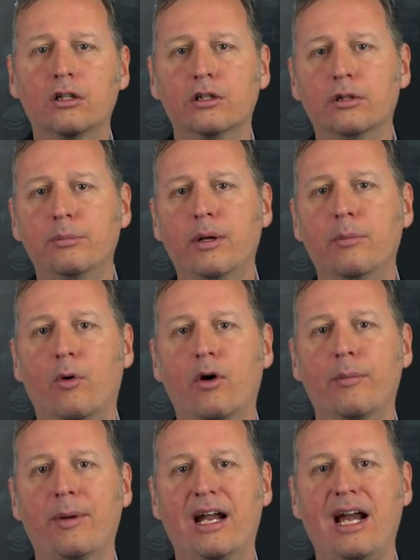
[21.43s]
a little bit more
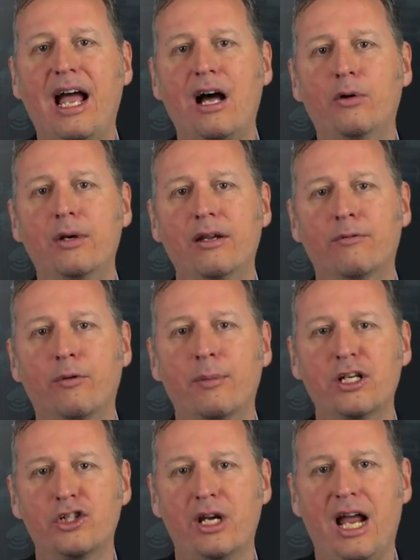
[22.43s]
about how
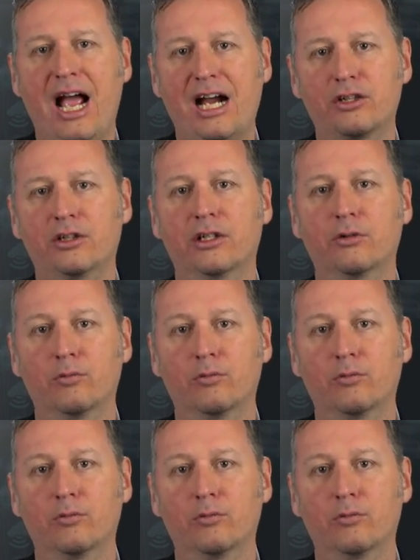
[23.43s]
information actually